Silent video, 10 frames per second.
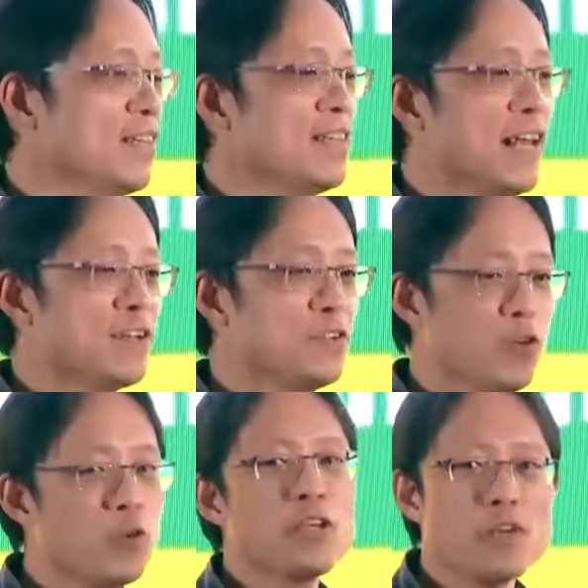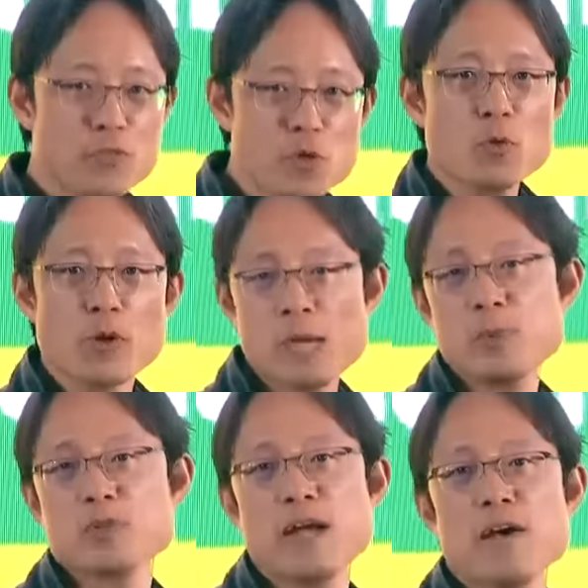that only a few were able
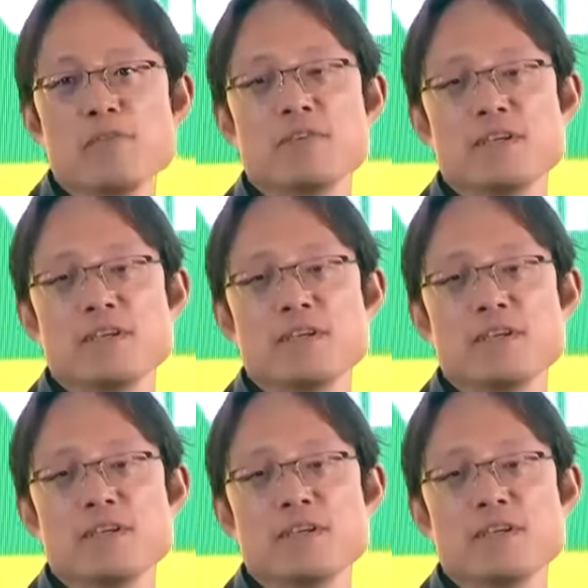to have.